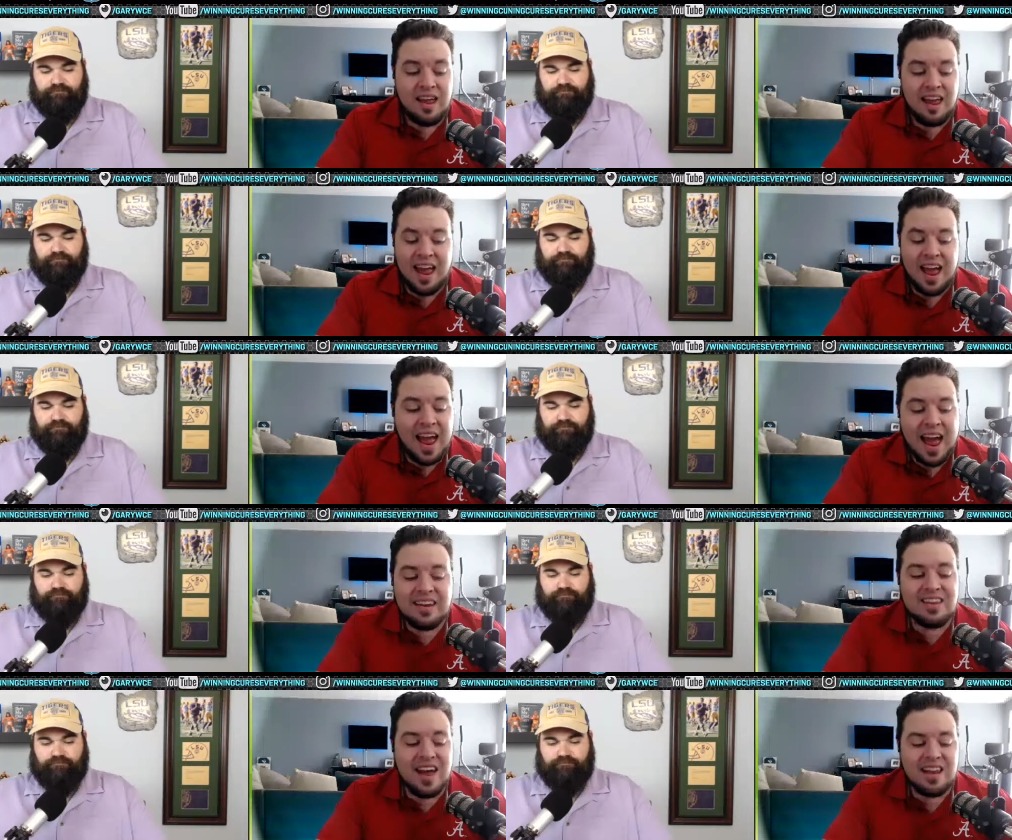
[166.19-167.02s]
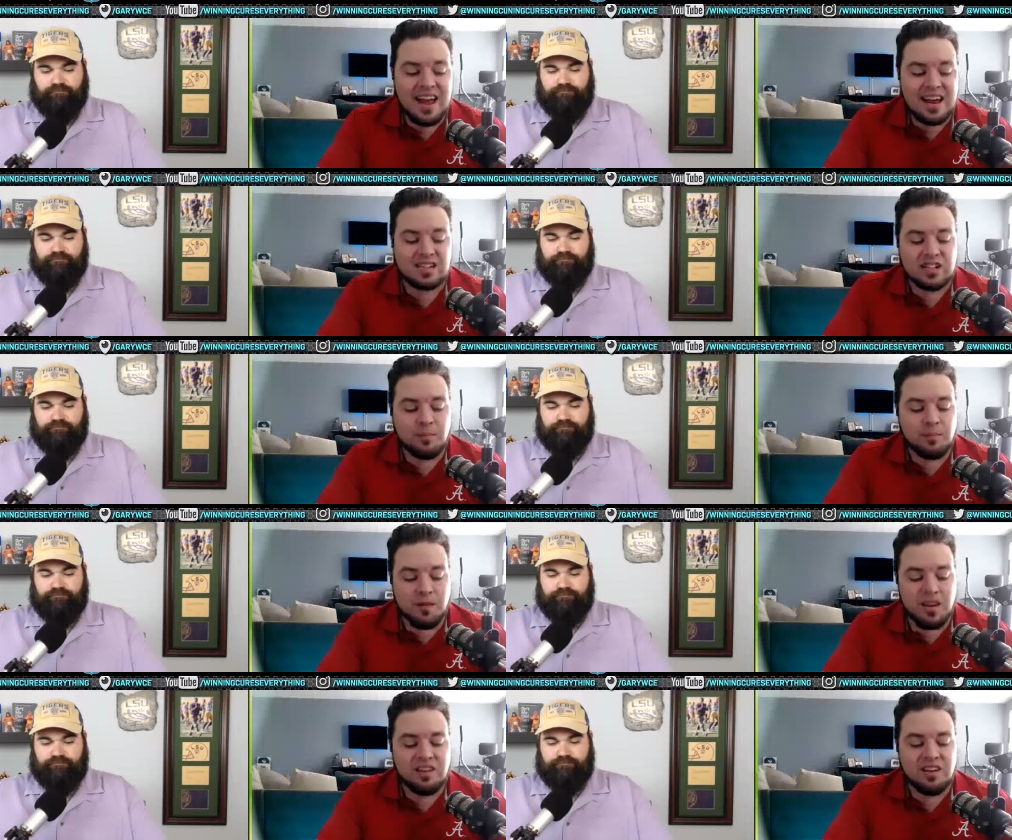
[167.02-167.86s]
Speaker 1: Had that actually
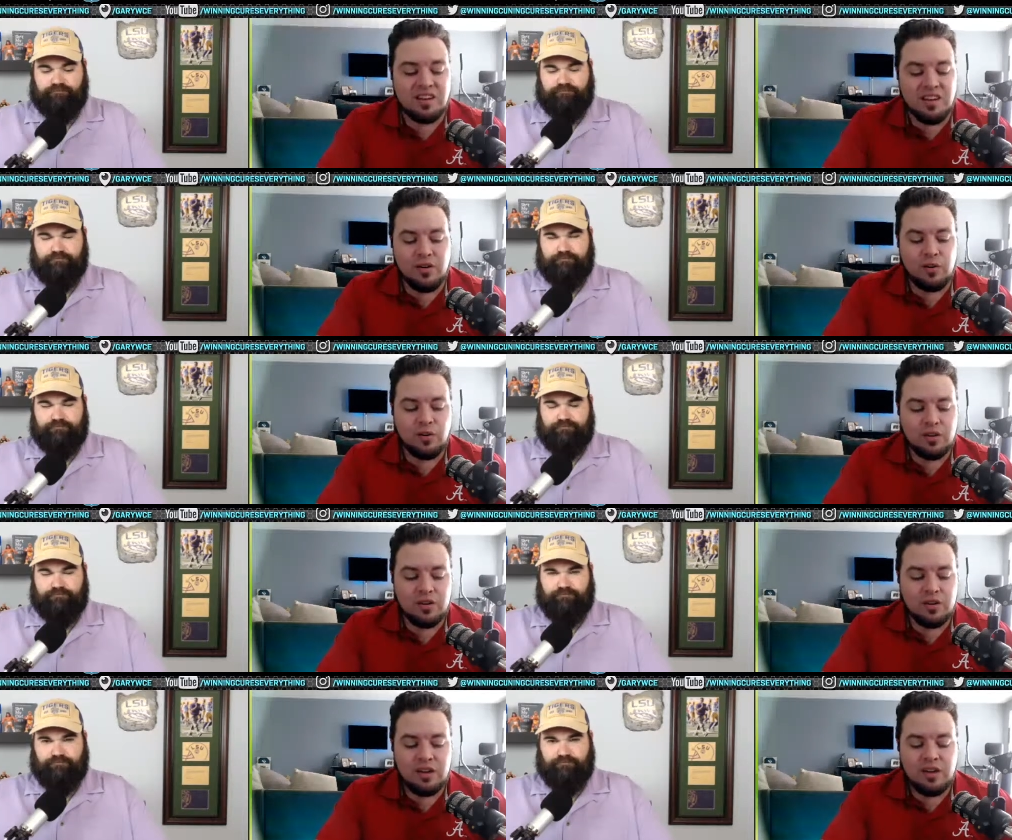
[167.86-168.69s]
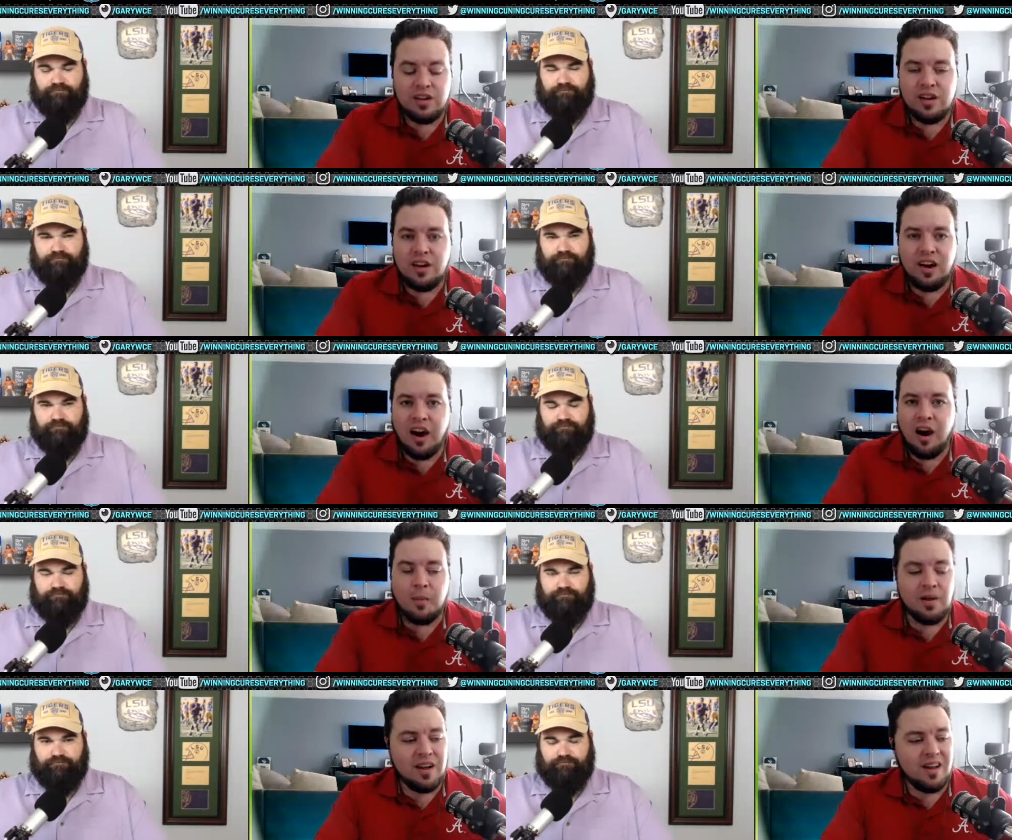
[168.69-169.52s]
been the deal, um,